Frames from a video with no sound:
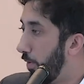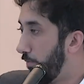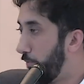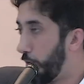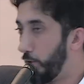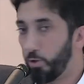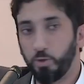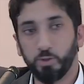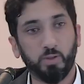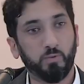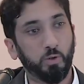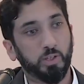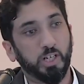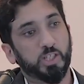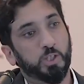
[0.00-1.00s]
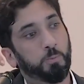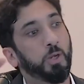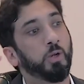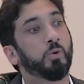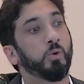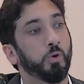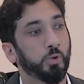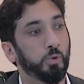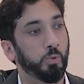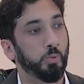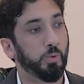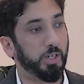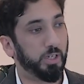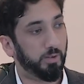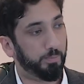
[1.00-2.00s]
For those of you that speak Urdu,
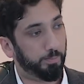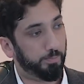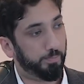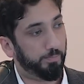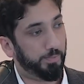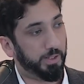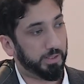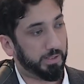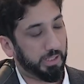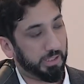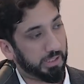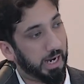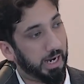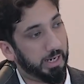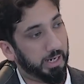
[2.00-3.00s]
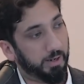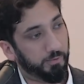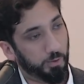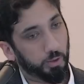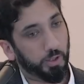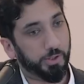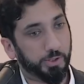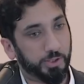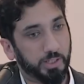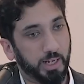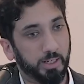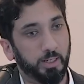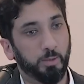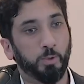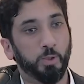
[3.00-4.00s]
this ayah, you'll
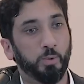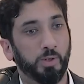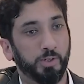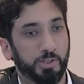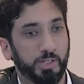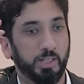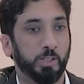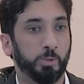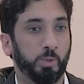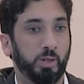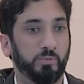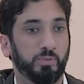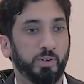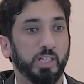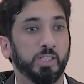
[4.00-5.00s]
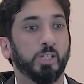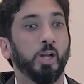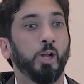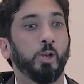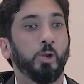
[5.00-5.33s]
understand it when you understand this one phrase,